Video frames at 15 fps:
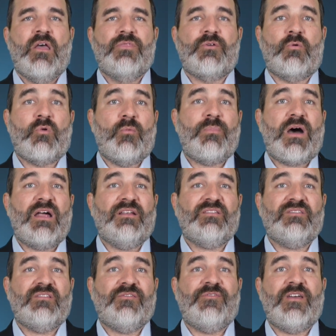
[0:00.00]
The robotics,
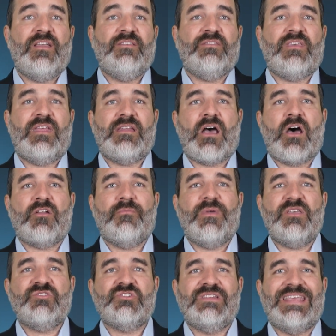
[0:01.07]
defense, and
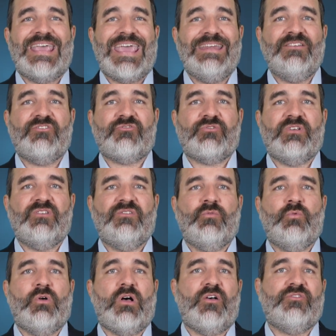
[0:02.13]
automation industries
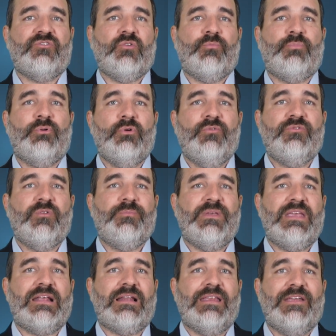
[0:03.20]
will also prove to
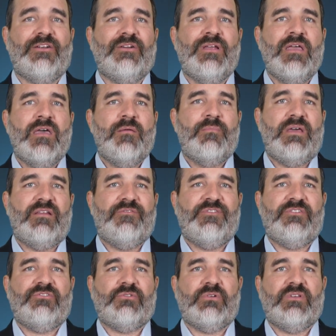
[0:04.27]
be clear
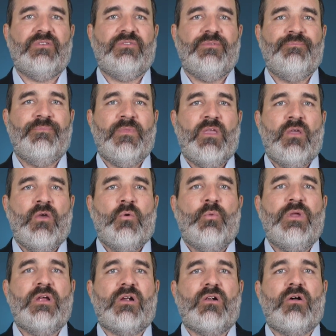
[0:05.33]
beneficiaries.
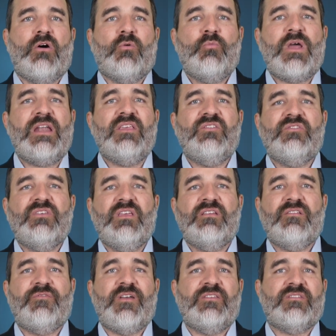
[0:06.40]
We are already seeing
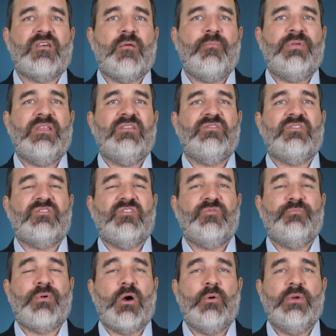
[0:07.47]
defense companies such as
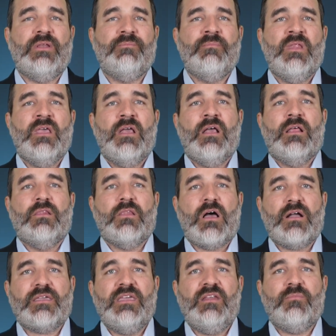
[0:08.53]
Boeing,
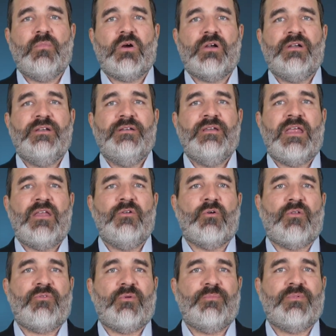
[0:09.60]
Lockheed Martin, and
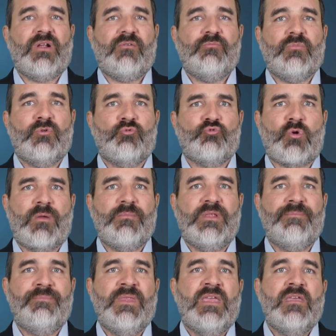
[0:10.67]
Northrop
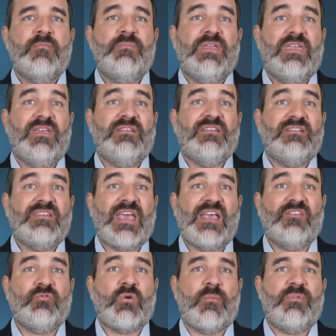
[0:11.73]
Grumman begin to
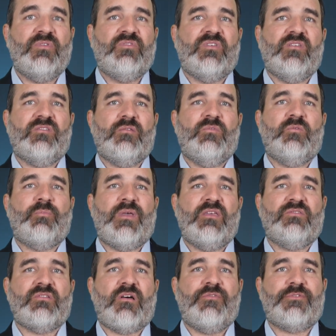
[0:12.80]
test weapon systems
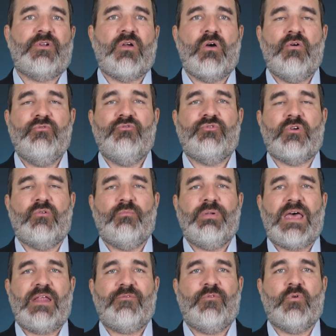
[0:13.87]
based off their own drone
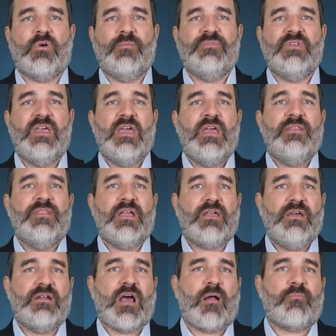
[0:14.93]
platforms that
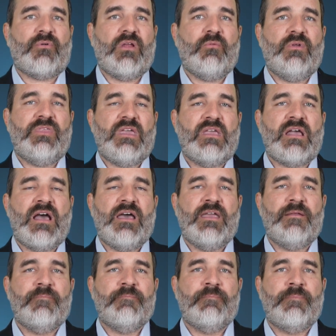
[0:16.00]
could operate with
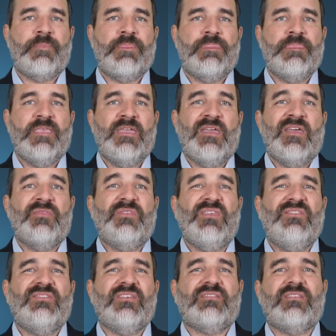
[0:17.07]
AI.
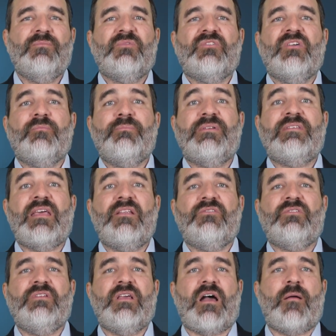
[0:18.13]
These systems could
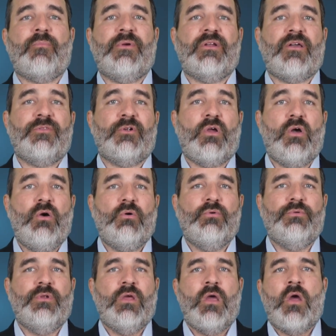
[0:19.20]
potentially operate on their
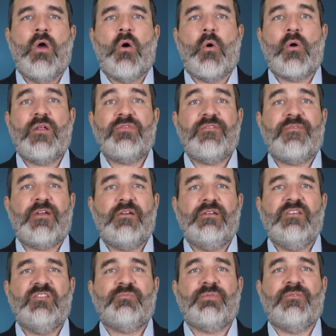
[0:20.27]
own, or at the very
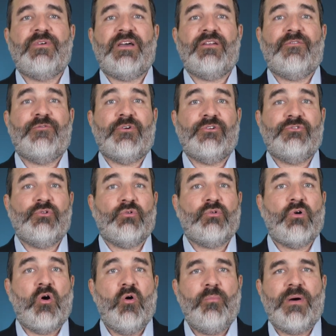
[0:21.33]
least provide a virtual
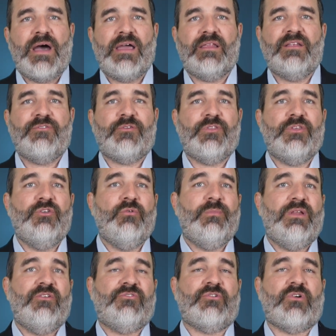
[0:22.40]
co-pilot for the
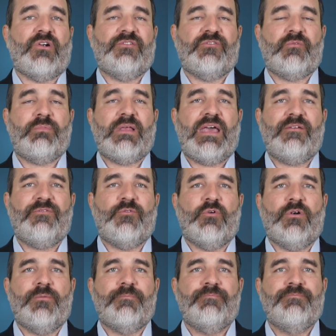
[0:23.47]
human in charge of the
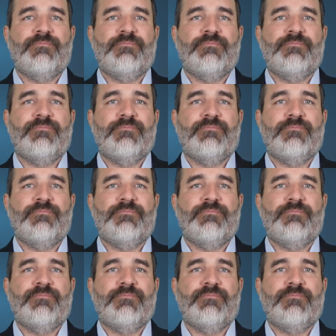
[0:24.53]
platform.